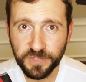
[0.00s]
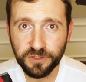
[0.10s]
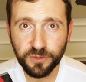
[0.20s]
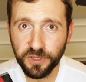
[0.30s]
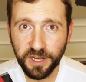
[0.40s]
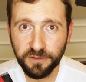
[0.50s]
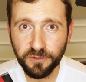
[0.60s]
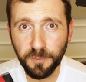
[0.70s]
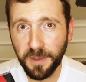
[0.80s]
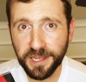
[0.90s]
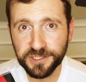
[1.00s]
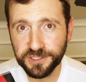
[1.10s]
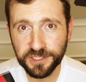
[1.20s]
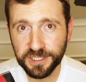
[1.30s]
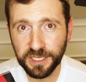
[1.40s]
that you can ever
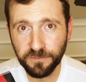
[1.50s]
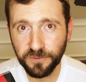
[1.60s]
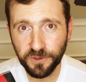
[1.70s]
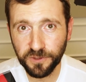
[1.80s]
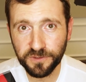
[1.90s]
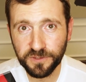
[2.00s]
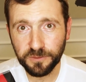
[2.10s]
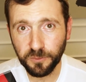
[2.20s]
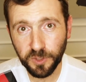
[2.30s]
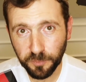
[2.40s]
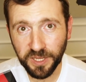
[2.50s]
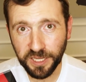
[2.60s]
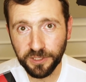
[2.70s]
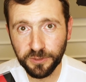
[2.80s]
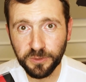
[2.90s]
imagine in Cape Verde will
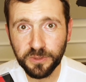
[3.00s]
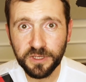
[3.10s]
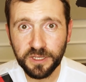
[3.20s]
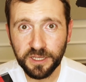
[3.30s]
pay you.